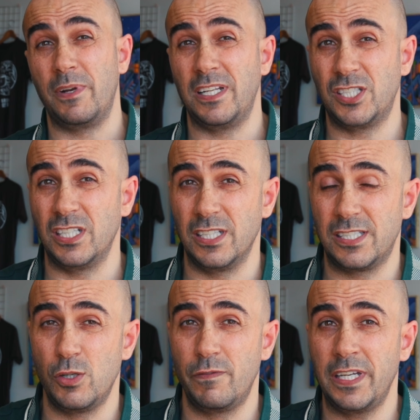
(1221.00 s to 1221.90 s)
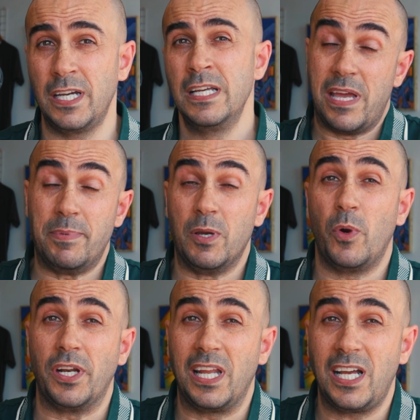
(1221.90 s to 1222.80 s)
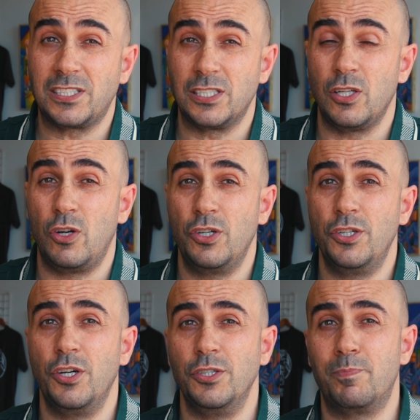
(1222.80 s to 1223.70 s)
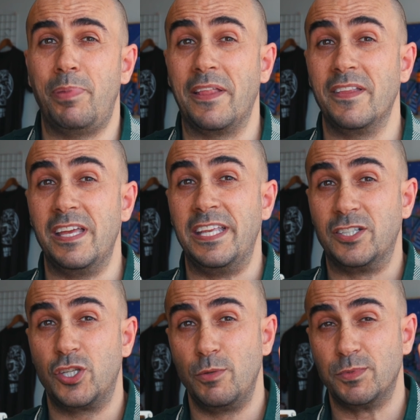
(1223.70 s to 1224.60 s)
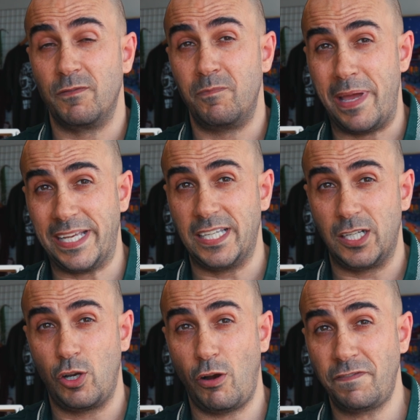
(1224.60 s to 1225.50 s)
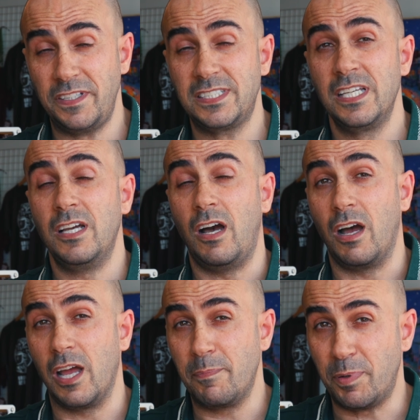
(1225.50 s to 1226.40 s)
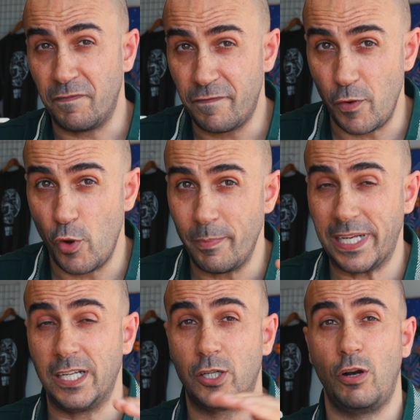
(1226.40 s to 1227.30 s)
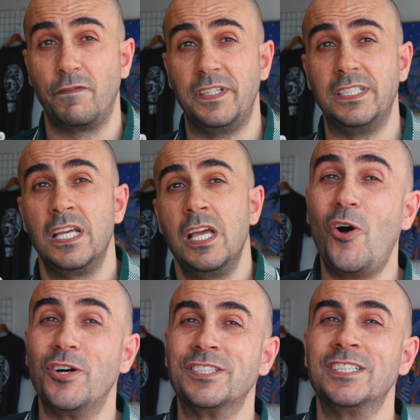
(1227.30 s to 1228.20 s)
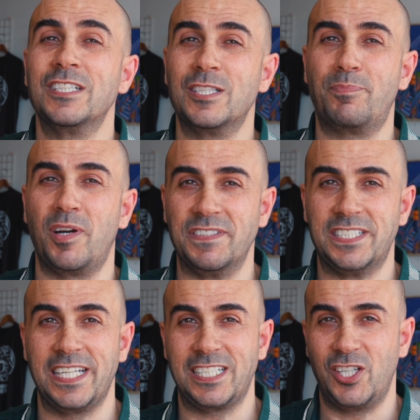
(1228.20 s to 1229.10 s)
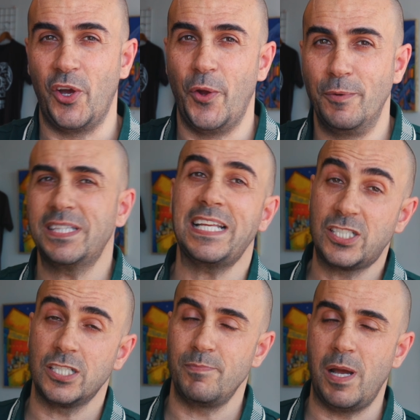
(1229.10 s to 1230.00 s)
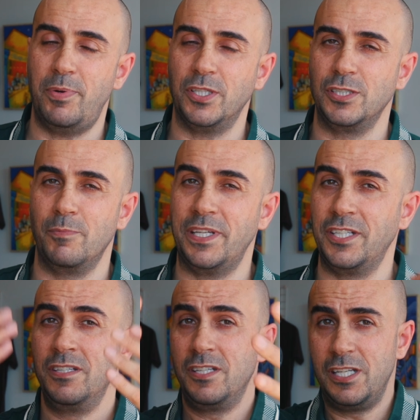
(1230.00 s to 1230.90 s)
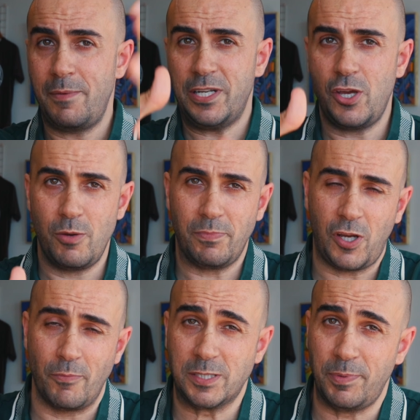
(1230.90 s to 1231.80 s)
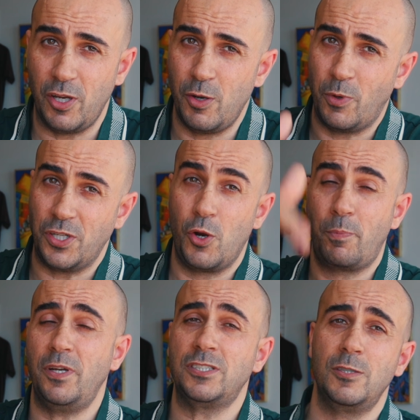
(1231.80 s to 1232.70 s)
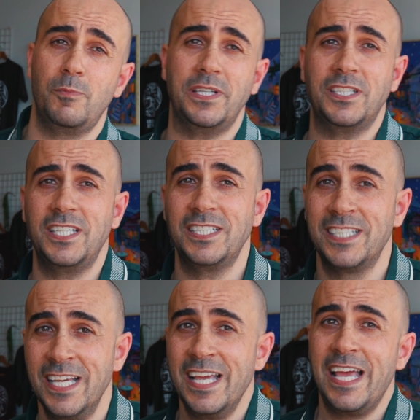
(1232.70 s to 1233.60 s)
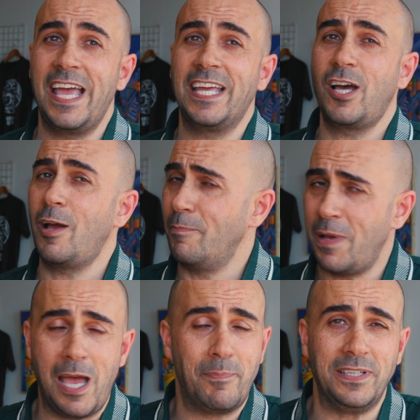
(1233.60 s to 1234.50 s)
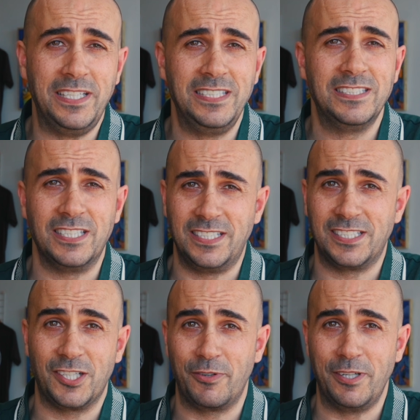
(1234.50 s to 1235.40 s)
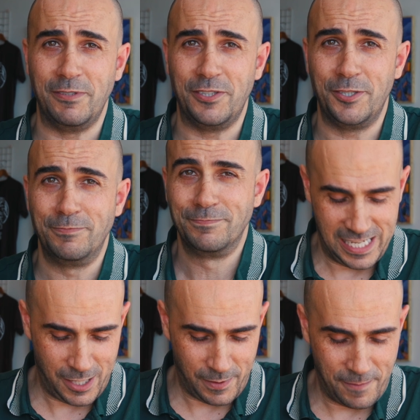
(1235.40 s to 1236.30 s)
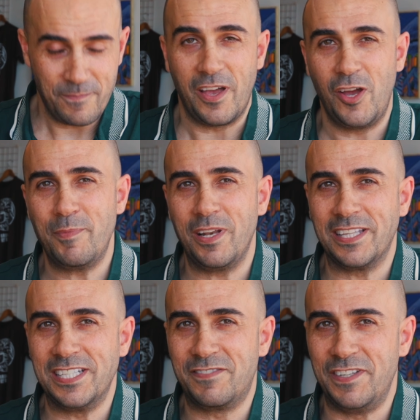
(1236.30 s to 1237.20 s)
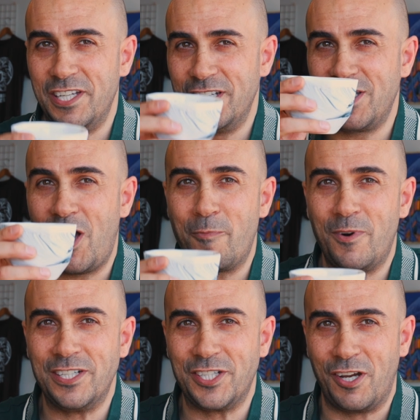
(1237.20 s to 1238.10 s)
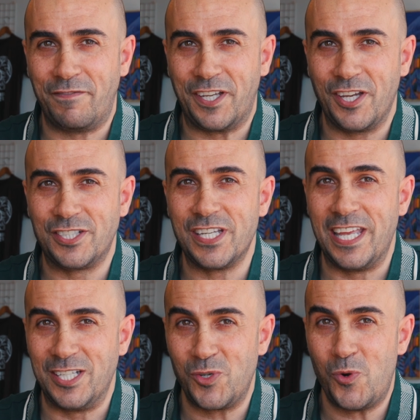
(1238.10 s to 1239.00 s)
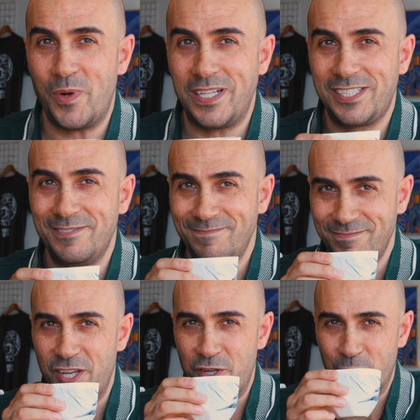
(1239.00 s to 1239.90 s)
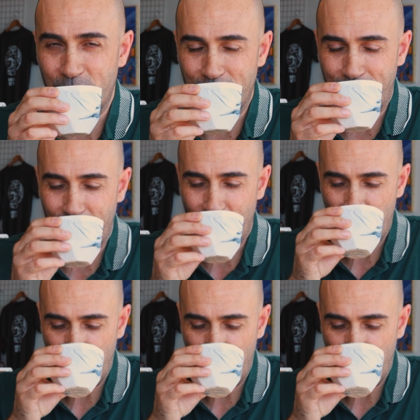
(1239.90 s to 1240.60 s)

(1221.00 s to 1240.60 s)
RANCILIO Silvia. Maybe it won't last as long, who knows? But in terms of making coffees, I prefer making coffees on the PROFITEC Go. But that's just my personal opinion. Let me know in the comments below what your personal opinion is, and I'm happy to disagree with you. Anyway, I hope you like these videos. I'm Ryde, your coffee coach, and as always, enjoy your brew.